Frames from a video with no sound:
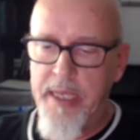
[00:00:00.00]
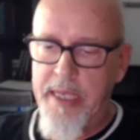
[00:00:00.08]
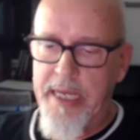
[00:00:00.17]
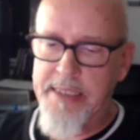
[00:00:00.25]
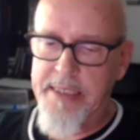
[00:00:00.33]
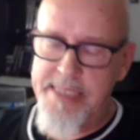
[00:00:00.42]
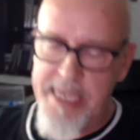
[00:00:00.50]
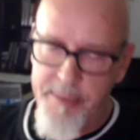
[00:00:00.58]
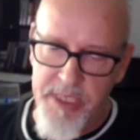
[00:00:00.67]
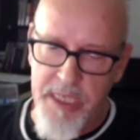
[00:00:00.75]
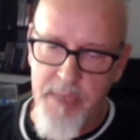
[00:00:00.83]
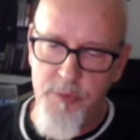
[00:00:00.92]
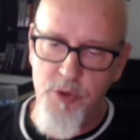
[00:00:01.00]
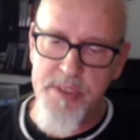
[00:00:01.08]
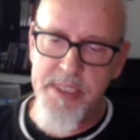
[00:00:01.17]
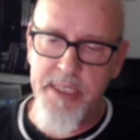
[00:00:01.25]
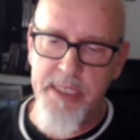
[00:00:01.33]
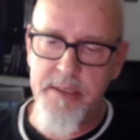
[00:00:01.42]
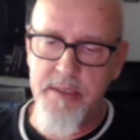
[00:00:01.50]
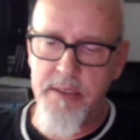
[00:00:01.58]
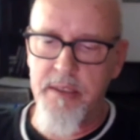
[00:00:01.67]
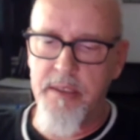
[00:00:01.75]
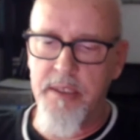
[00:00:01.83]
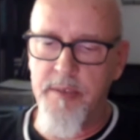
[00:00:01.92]
At the same time, you said,
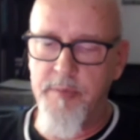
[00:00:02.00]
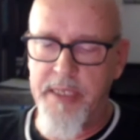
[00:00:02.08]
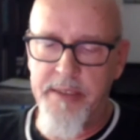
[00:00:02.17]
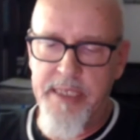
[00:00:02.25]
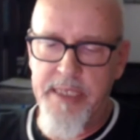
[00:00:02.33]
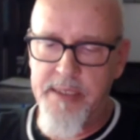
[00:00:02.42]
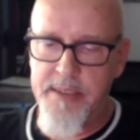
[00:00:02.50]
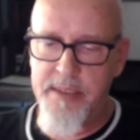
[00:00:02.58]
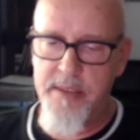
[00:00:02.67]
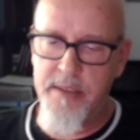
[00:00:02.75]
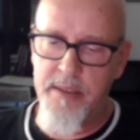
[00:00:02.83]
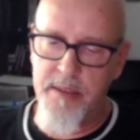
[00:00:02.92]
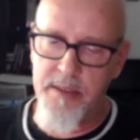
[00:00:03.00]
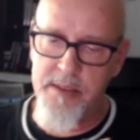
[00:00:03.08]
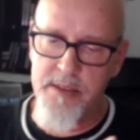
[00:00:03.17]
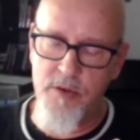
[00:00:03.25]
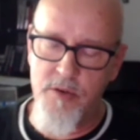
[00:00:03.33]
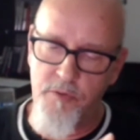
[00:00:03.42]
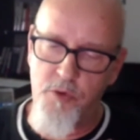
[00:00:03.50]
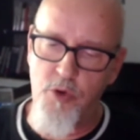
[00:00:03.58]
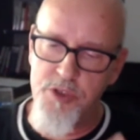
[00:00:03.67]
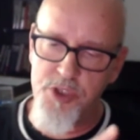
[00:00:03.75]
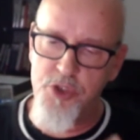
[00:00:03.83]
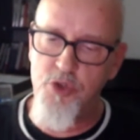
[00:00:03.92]
and that is of
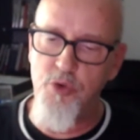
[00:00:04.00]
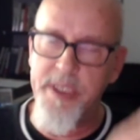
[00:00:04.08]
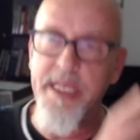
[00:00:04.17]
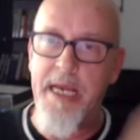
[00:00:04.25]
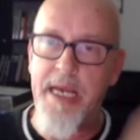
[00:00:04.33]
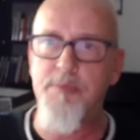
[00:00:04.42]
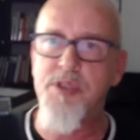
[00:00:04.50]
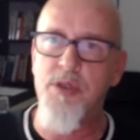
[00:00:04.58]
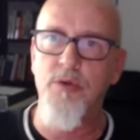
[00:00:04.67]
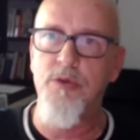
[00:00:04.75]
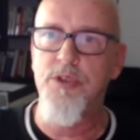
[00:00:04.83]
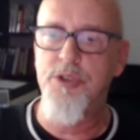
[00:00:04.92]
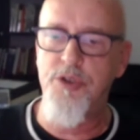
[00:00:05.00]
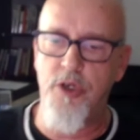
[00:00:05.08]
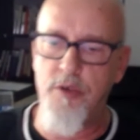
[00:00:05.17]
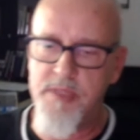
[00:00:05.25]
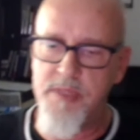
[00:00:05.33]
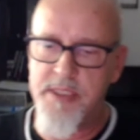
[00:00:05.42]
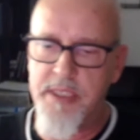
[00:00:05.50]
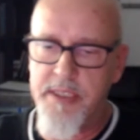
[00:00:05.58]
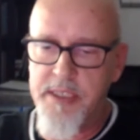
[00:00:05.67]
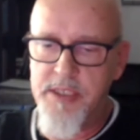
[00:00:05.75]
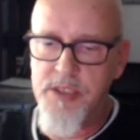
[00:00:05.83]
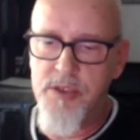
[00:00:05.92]
course true in absolute terms, that
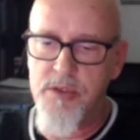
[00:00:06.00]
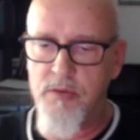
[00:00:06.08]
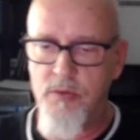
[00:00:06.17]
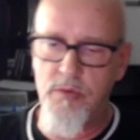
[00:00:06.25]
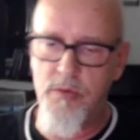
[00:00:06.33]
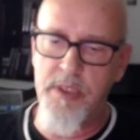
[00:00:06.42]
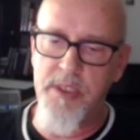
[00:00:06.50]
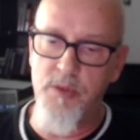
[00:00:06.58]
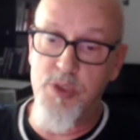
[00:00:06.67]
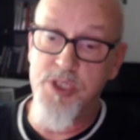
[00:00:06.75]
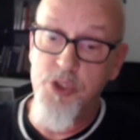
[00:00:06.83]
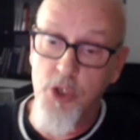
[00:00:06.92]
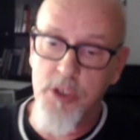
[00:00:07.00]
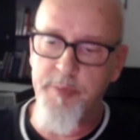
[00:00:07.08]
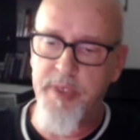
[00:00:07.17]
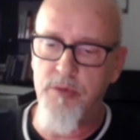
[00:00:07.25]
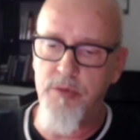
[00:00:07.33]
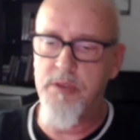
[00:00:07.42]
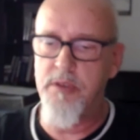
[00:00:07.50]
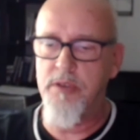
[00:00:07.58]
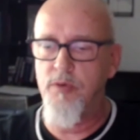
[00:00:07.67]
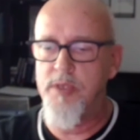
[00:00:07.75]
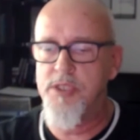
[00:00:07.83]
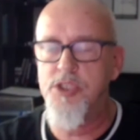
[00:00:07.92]
it was not about a
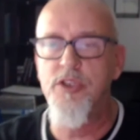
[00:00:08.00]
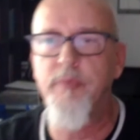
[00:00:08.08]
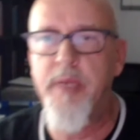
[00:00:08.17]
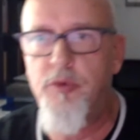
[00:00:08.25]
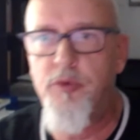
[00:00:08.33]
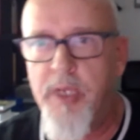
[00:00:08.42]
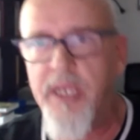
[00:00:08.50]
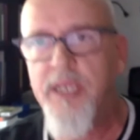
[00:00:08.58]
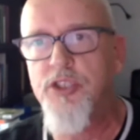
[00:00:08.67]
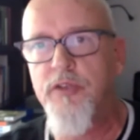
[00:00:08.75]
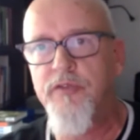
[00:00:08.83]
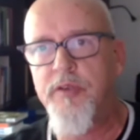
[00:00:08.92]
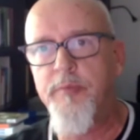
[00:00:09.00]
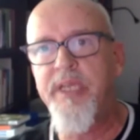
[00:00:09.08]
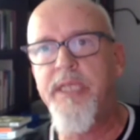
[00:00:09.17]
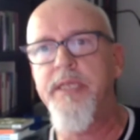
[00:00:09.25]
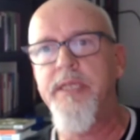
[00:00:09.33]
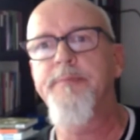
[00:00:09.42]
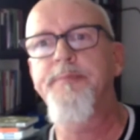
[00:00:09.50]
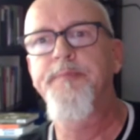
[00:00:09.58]
question of manipulation of the media.